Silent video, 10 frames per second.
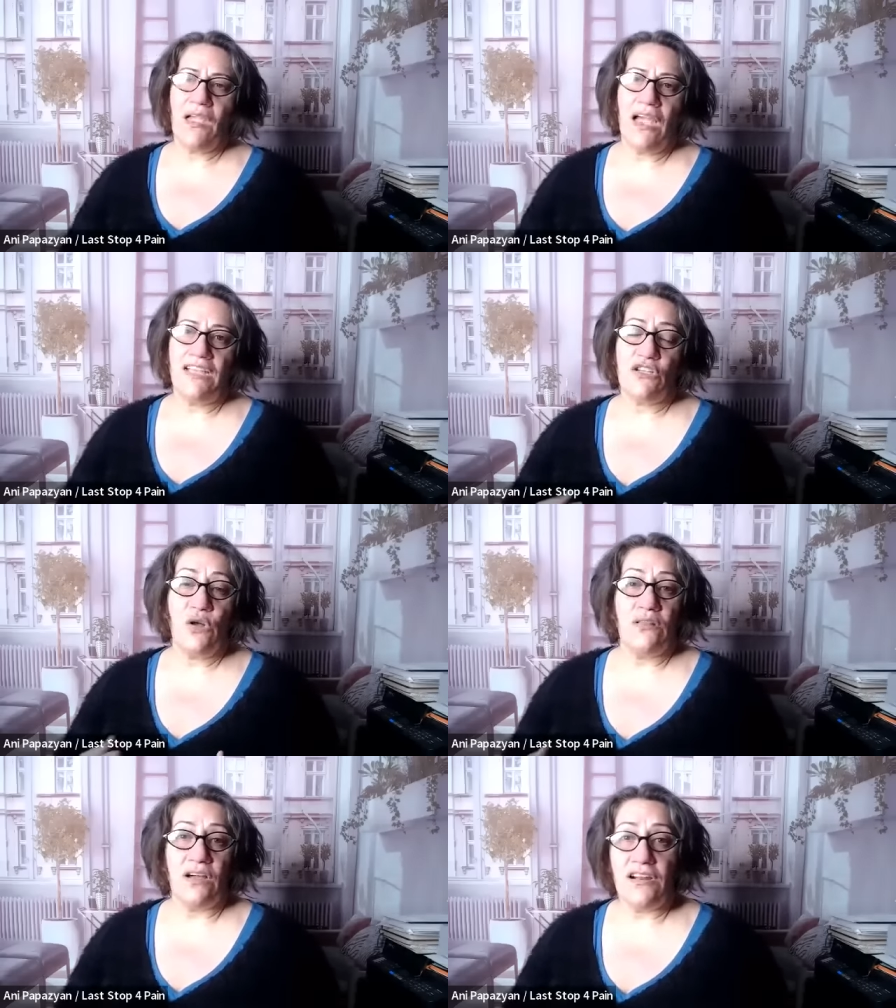It's
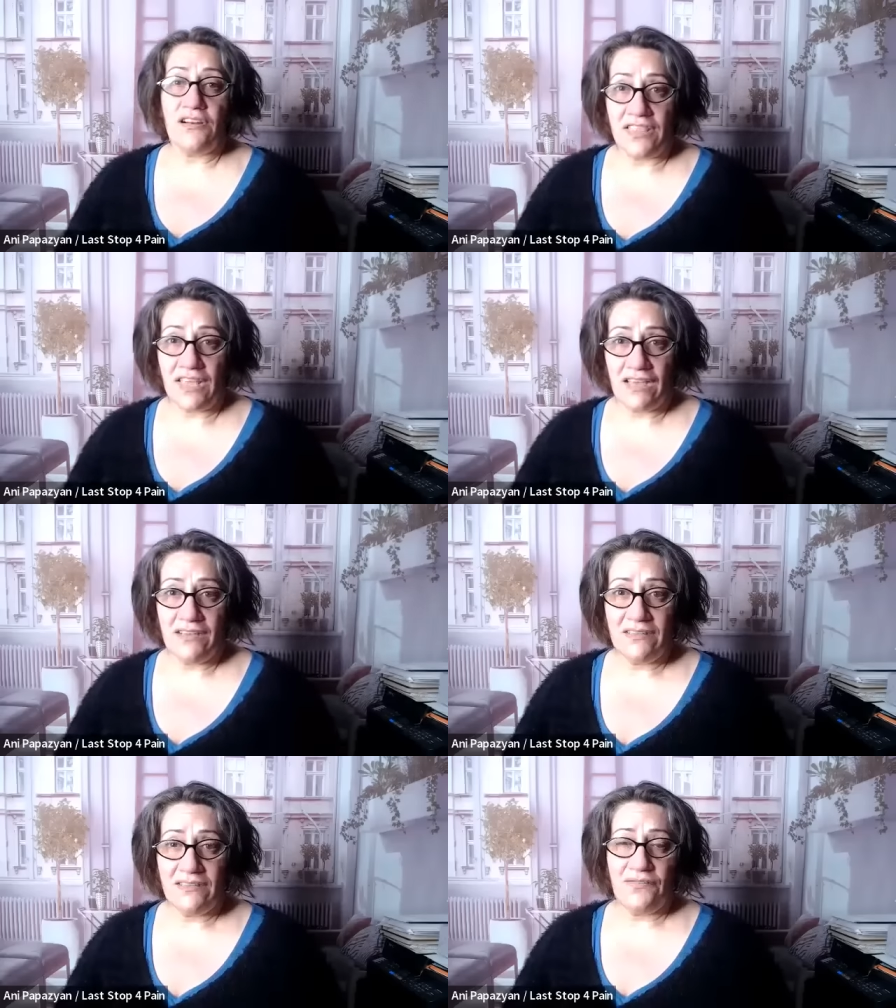called earthing,
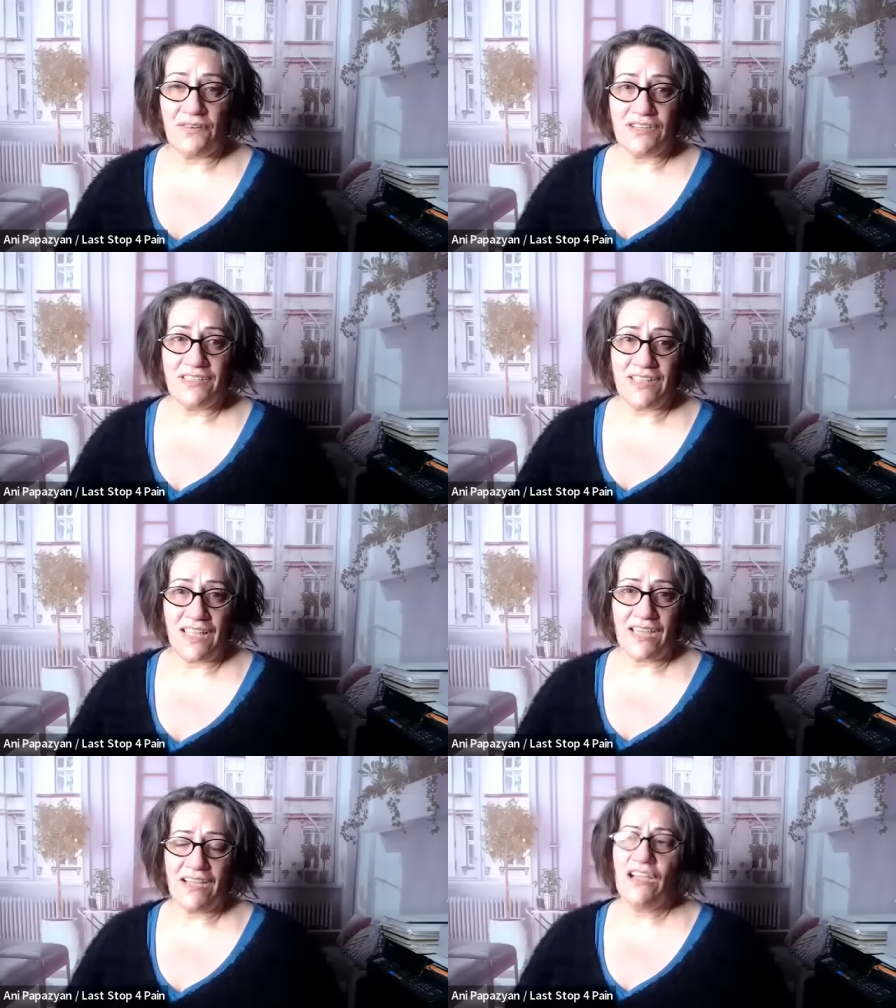the first
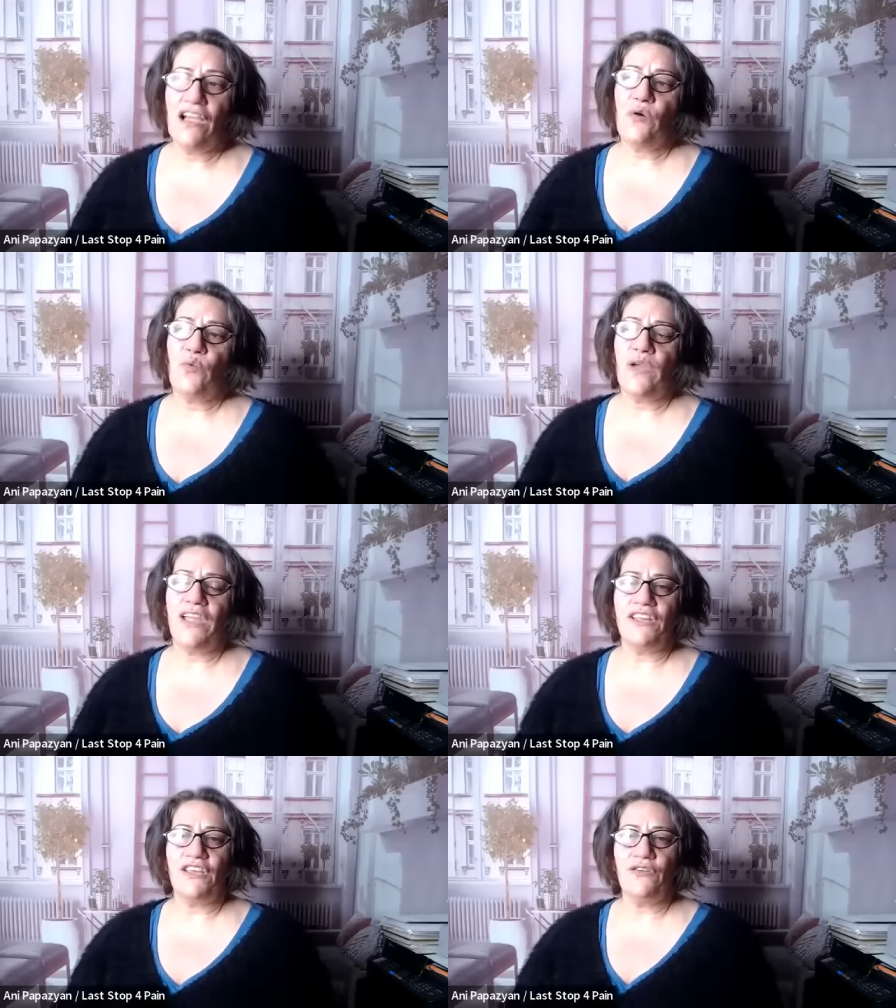thing, where
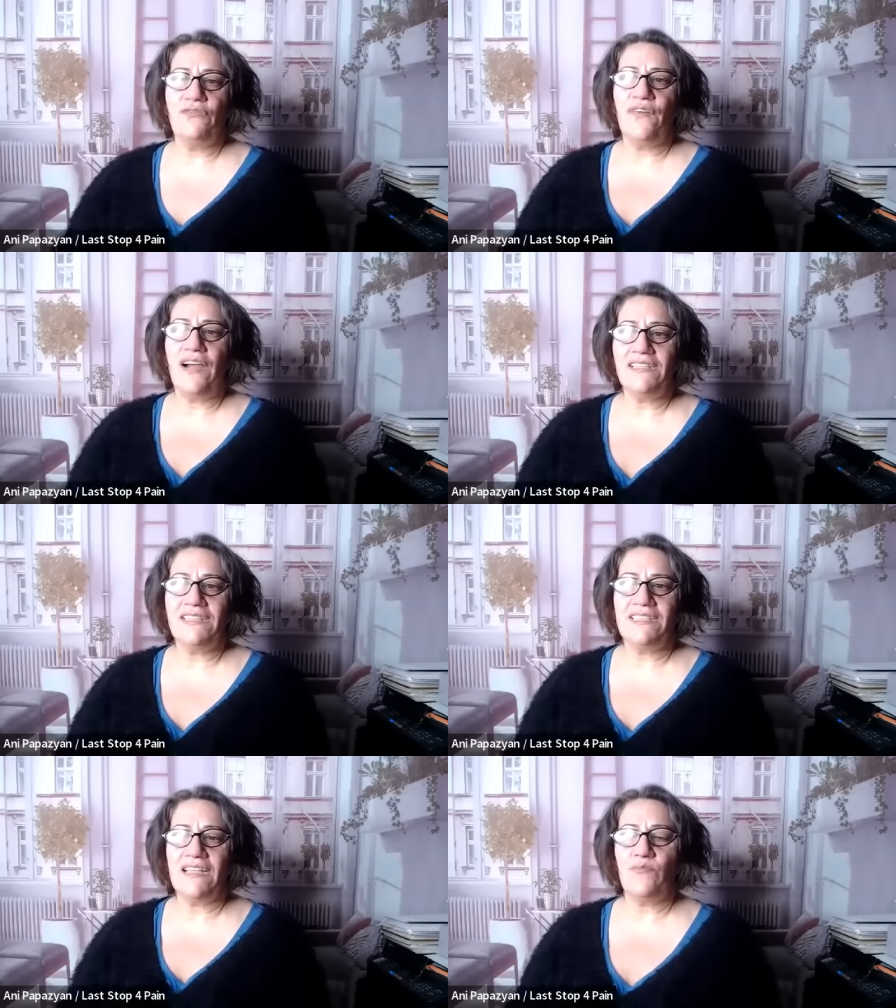you find
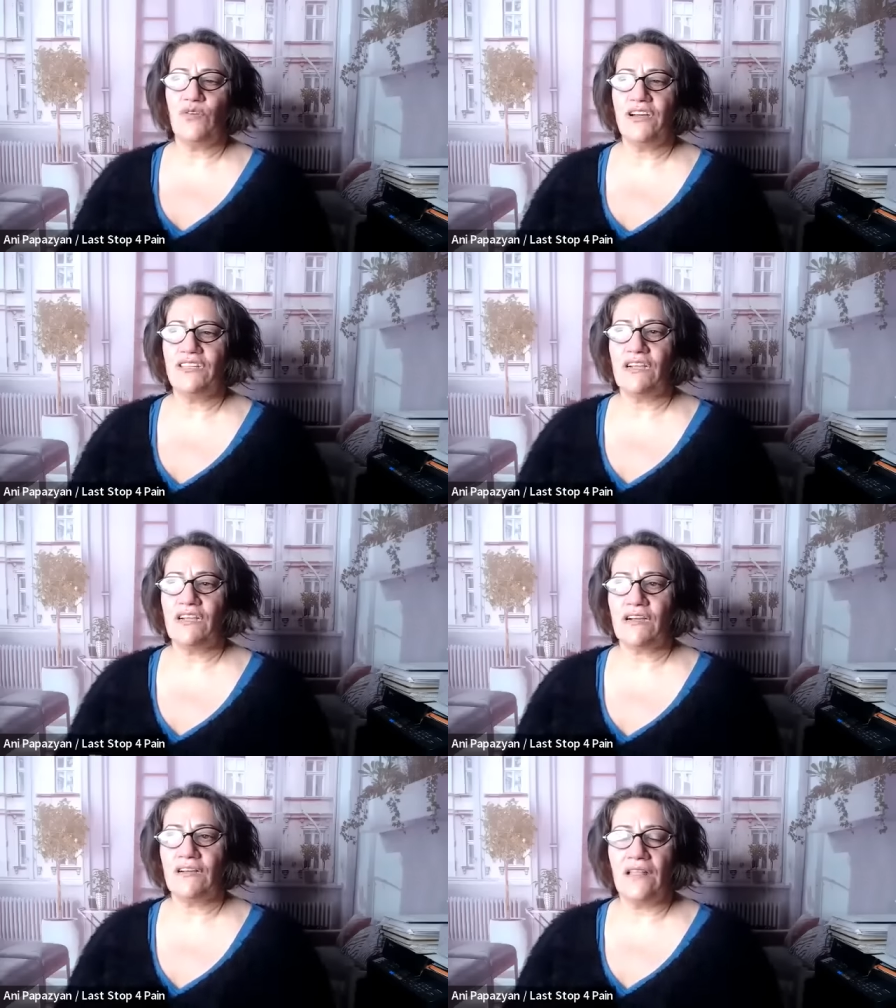somewhere
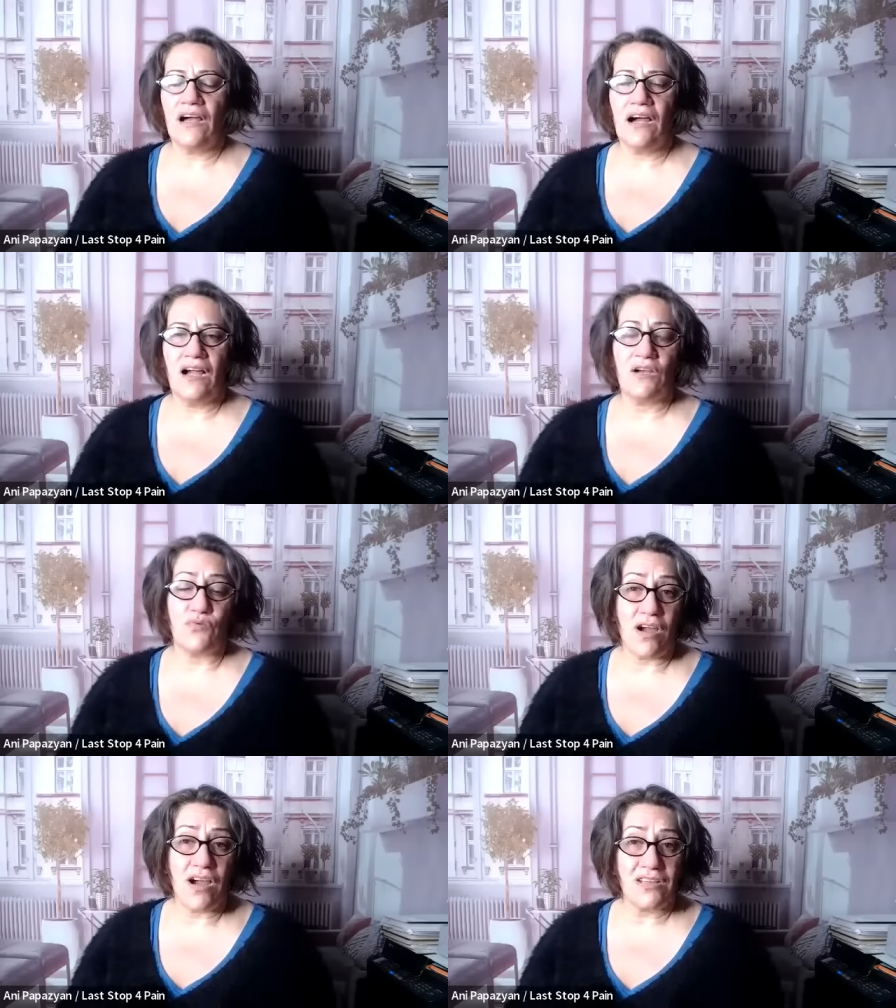
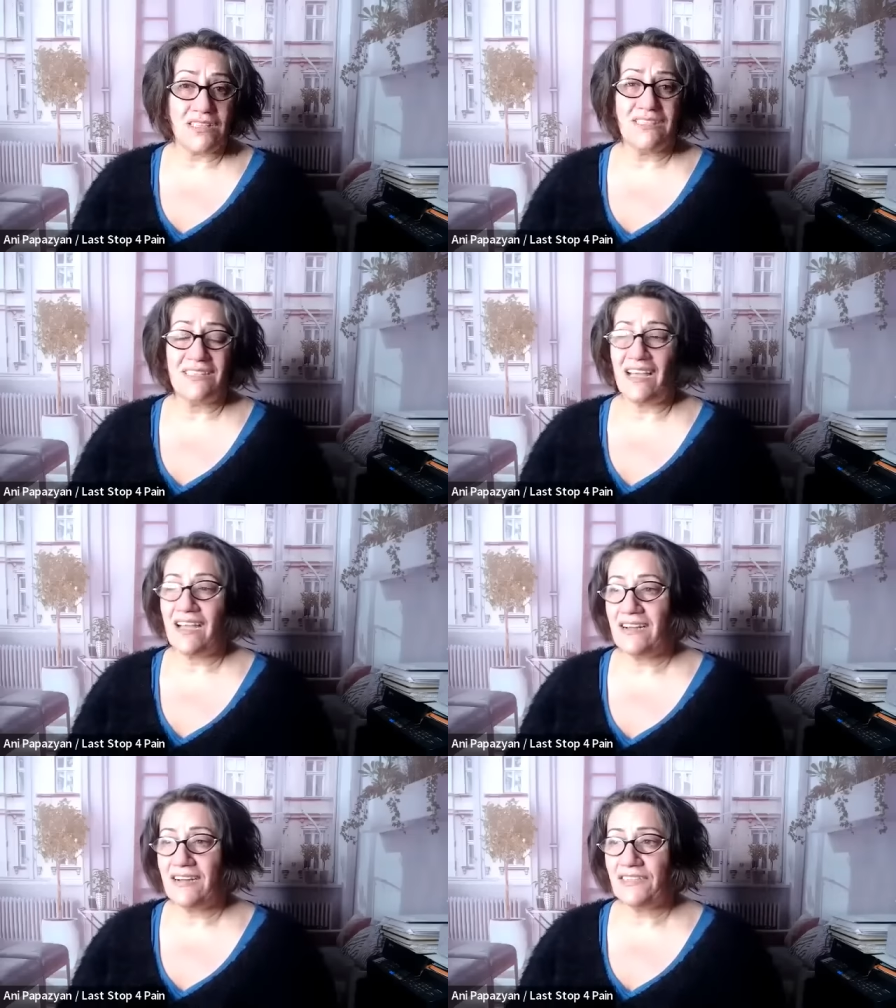grass,
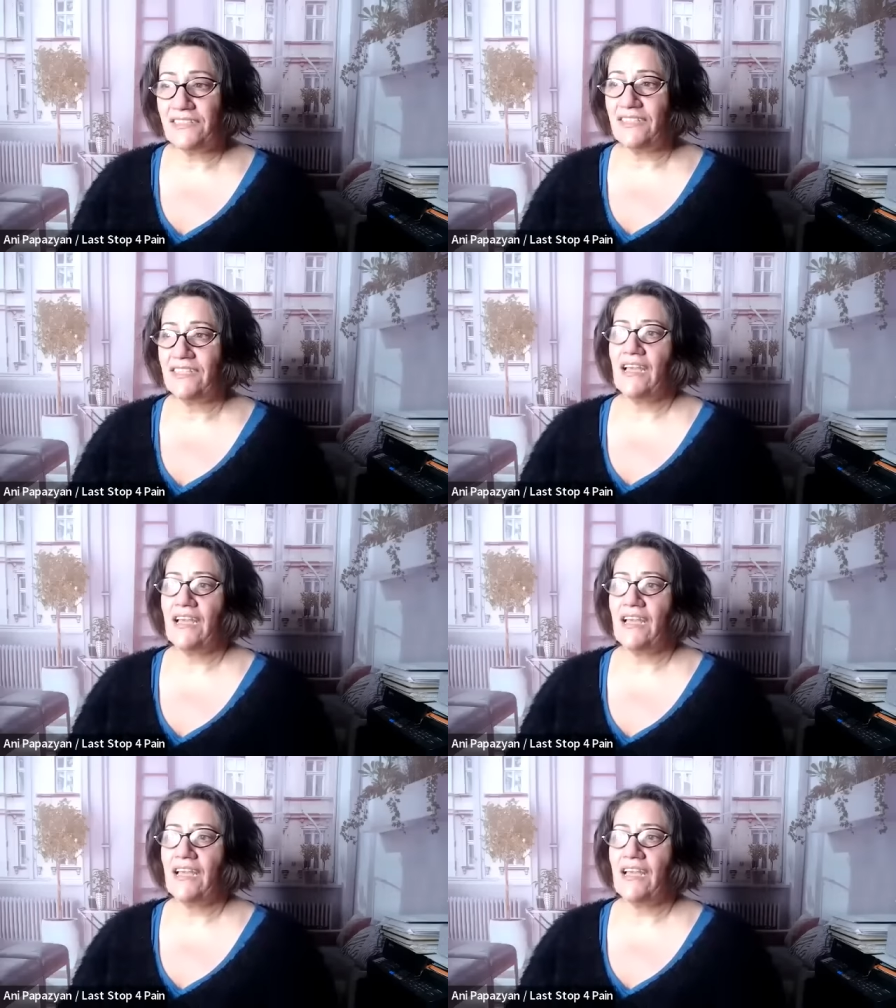earth.